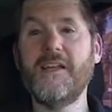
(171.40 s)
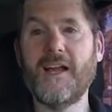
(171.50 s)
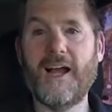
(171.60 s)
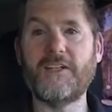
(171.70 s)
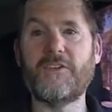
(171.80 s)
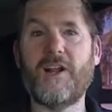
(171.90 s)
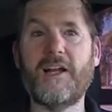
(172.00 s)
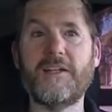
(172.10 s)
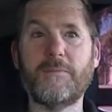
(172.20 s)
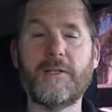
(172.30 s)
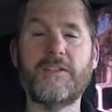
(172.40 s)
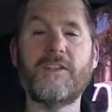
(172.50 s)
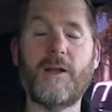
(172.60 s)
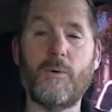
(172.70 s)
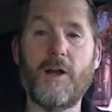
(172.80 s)
i try to because
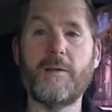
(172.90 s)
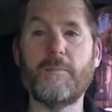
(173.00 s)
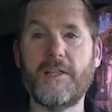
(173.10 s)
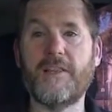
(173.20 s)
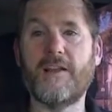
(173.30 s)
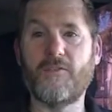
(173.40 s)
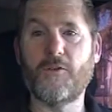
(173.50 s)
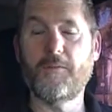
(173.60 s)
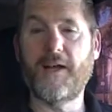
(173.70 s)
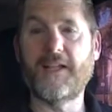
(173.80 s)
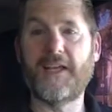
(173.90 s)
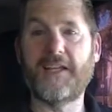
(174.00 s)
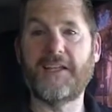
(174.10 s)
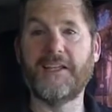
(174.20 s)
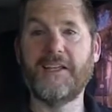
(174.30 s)
i want to be there for my
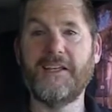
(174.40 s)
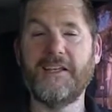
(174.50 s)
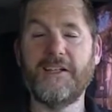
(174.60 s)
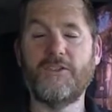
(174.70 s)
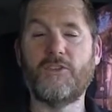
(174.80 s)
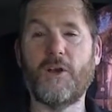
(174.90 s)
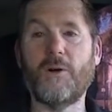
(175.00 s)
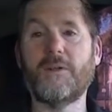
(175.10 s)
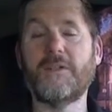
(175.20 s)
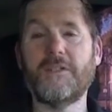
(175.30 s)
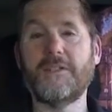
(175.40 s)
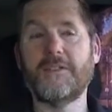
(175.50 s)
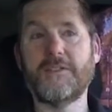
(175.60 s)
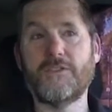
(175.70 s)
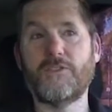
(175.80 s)
lady so
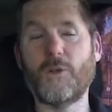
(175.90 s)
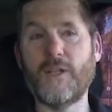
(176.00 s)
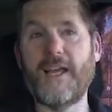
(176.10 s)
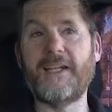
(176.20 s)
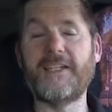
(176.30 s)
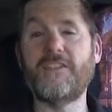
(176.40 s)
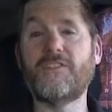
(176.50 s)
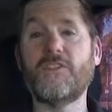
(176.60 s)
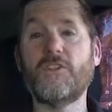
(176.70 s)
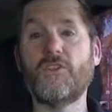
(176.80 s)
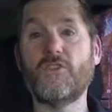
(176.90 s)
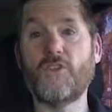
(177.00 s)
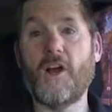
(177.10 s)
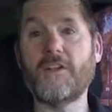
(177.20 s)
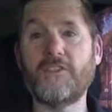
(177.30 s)
so, ladies,
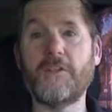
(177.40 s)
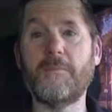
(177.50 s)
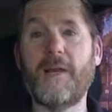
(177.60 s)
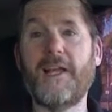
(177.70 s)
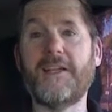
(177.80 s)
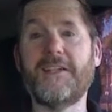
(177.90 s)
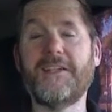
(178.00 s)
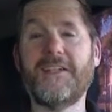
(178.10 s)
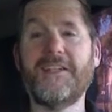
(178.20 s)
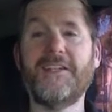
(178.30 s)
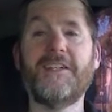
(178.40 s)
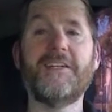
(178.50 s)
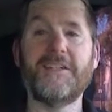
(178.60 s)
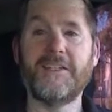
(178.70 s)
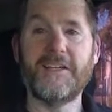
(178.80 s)
talk to your men
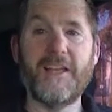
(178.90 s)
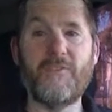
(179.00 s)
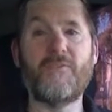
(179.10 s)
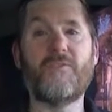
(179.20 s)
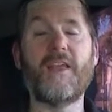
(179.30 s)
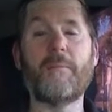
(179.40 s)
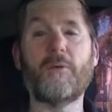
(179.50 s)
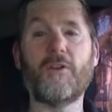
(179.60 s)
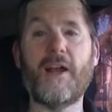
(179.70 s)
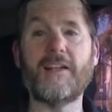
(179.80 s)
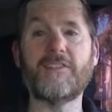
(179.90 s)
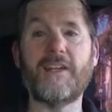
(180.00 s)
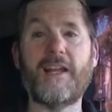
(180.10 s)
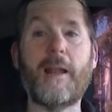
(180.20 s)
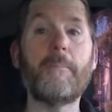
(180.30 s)
if they're
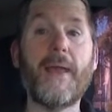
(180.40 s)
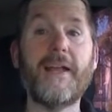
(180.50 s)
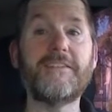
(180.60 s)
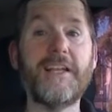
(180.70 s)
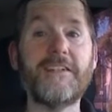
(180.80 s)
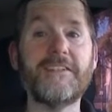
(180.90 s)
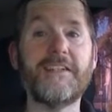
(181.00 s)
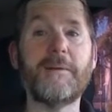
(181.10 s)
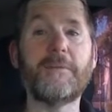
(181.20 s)
procrastinating and pay attention to them